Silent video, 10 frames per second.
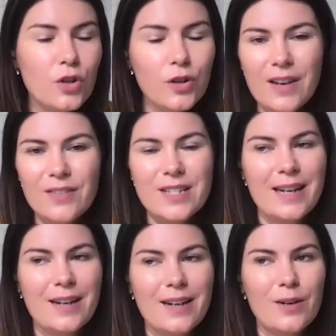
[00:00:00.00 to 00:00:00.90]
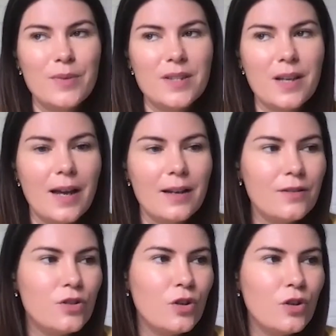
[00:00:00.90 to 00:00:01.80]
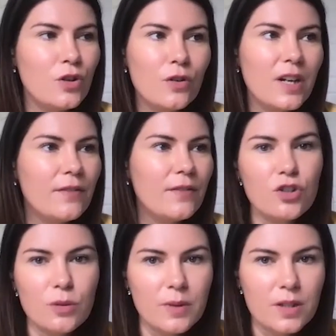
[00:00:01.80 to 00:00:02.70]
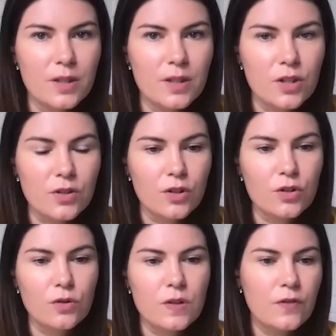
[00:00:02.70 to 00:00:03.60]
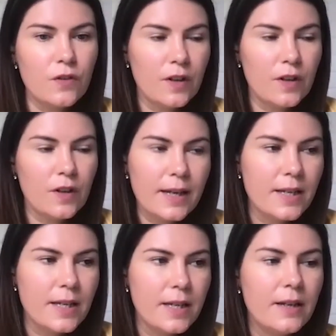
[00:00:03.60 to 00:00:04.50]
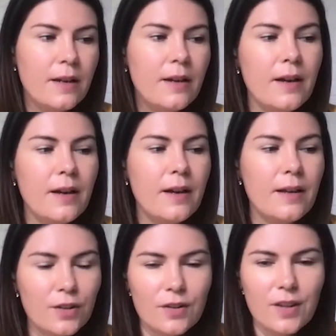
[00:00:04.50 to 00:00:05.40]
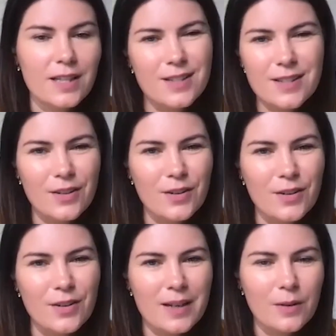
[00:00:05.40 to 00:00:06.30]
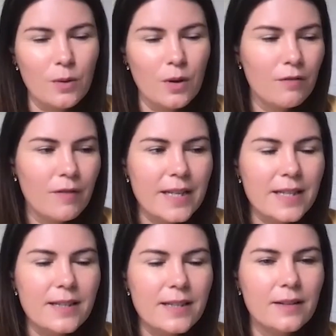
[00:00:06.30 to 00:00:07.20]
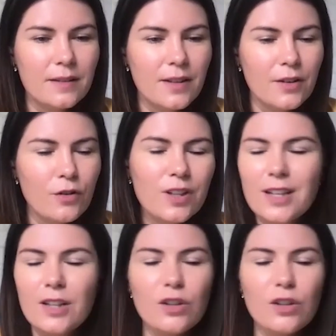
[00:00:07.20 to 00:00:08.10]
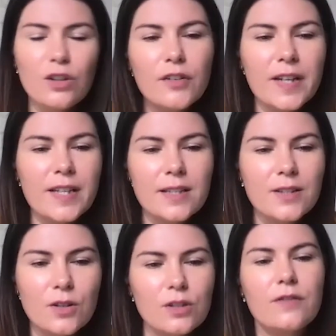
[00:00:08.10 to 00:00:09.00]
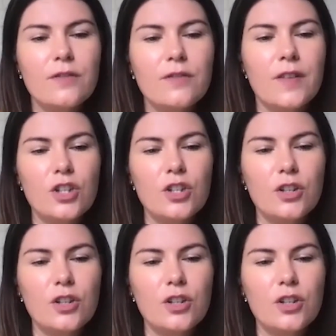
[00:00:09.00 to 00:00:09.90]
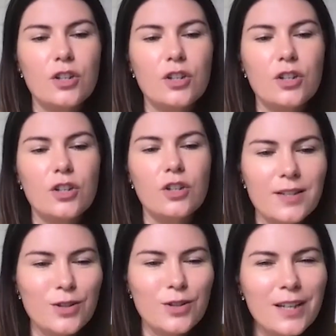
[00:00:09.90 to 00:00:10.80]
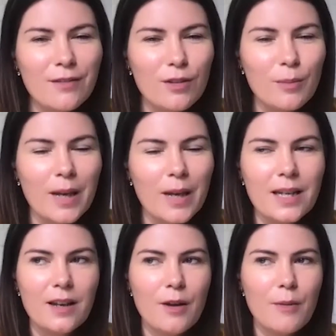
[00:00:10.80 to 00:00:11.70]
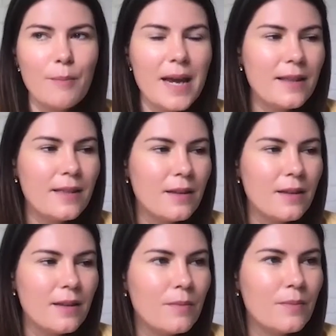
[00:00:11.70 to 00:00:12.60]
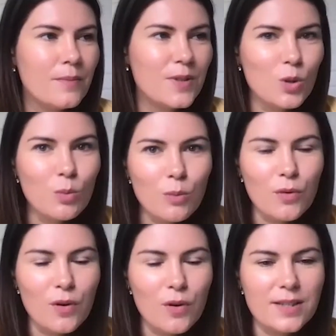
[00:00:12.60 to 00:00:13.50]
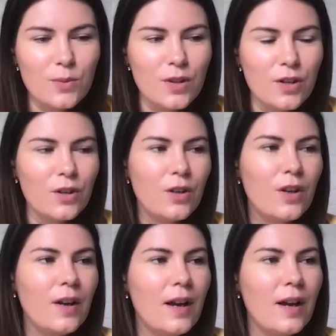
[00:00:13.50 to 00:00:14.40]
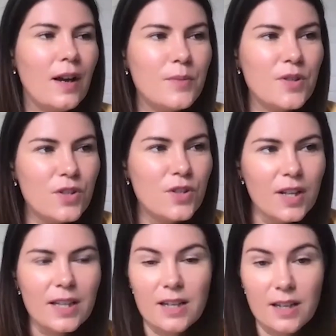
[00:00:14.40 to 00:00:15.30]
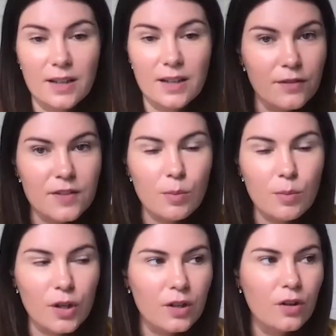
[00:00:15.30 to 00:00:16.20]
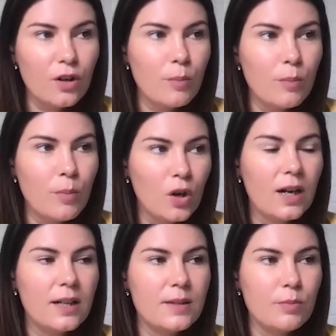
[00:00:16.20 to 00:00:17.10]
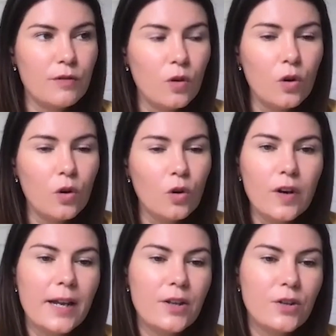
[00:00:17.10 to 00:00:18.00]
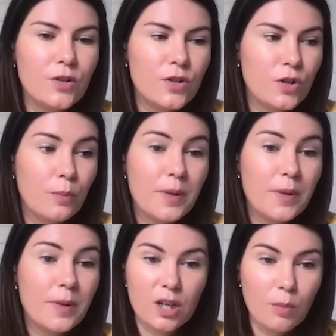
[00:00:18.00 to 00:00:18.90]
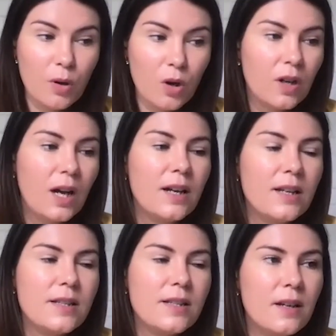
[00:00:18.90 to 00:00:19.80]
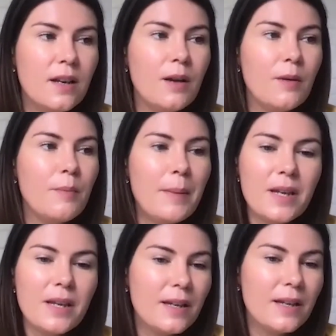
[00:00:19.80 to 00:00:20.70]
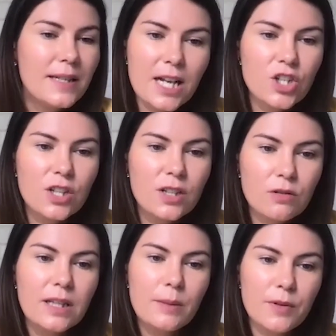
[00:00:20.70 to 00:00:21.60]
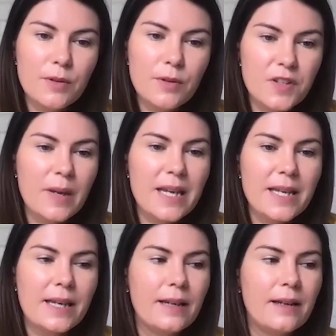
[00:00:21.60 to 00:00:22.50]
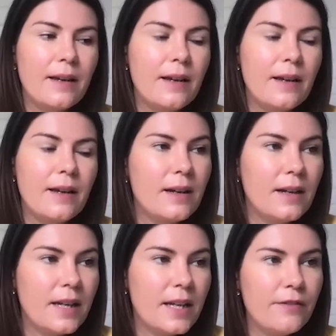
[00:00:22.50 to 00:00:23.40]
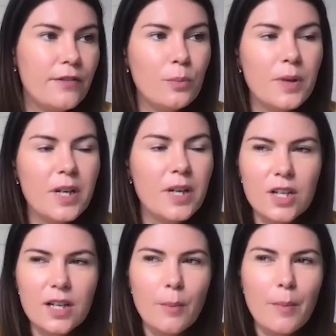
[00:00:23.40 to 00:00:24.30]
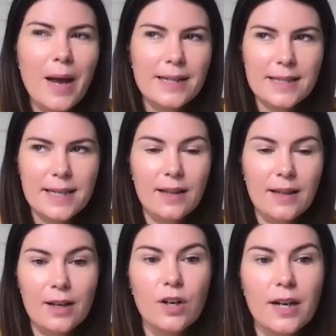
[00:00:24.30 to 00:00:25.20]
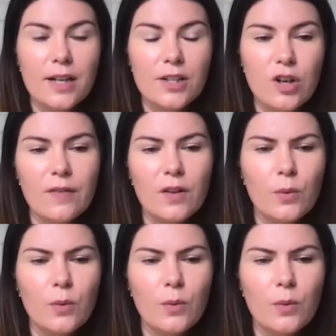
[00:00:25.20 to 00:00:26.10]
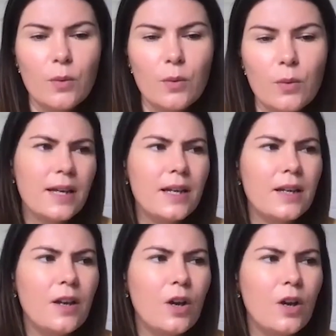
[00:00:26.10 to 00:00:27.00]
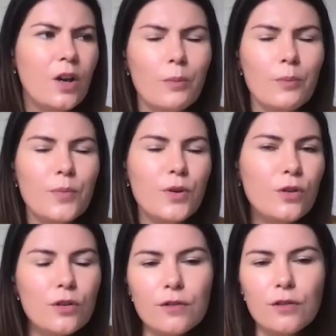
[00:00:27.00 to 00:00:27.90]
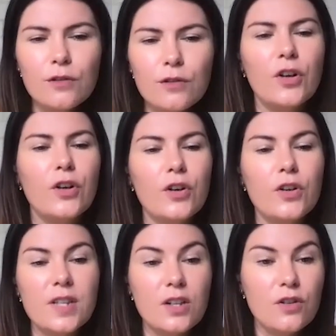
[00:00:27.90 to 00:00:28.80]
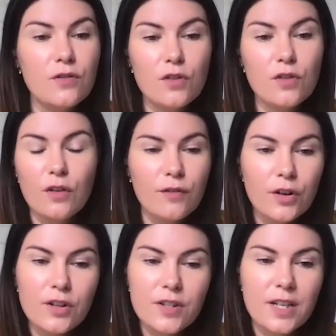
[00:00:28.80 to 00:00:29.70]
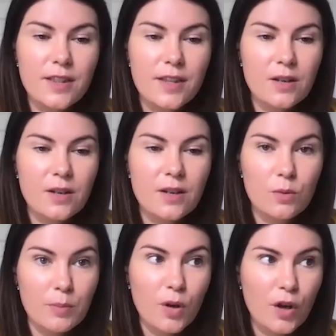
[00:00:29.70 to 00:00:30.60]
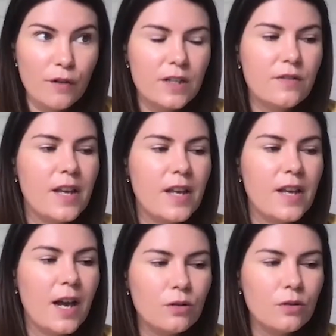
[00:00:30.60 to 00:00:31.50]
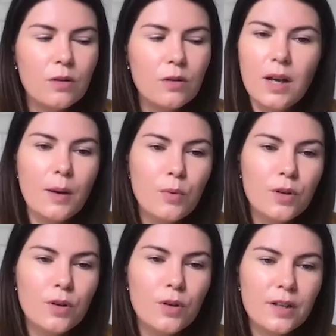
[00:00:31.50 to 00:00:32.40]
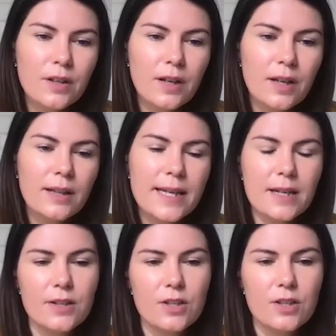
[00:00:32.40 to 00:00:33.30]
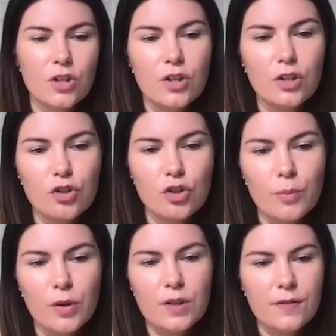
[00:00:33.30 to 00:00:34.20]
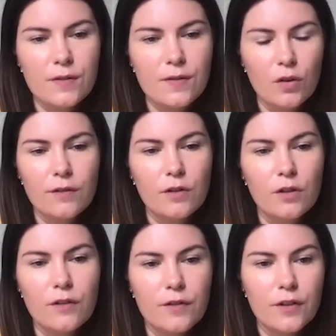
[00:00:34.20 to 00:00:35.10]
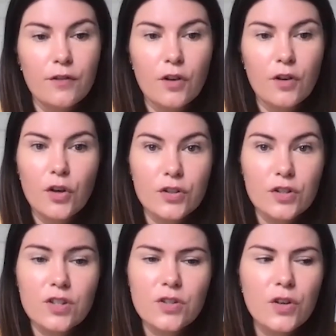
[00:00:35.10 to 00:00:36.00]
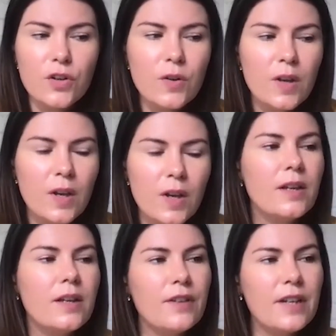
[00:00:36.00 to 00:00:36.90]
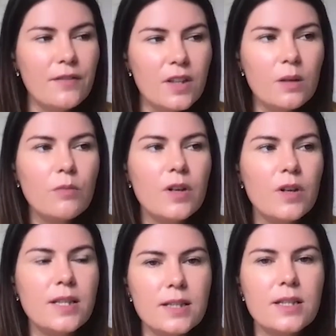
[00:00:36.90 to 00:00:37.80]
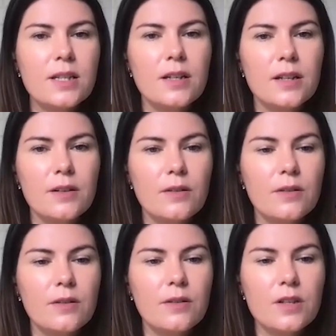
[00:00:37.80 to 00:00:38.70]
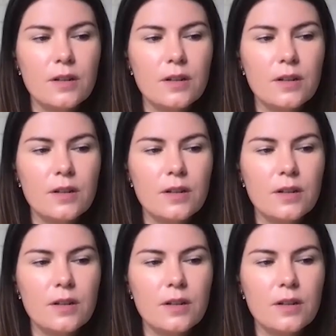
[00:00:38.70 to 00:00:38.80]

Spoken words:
Don't have a dated website. Don't not have contributed to your socials for like a year. That's just going to be a reason. They're looking for reasons not to feature you, essentially. So don't give them any. Make them super impressed with you. Certainly, if you've spoken on a podcast before and you're pitching a podcast, maybe attach a little clip of you speaking. If you're pitching a magazine like Condé Nast Traveler, where they really want beautiful photos and you've got photos that you think would be perfect for the article, put a link to your Dropbox folder full of your photos, just so you're giving them reasons to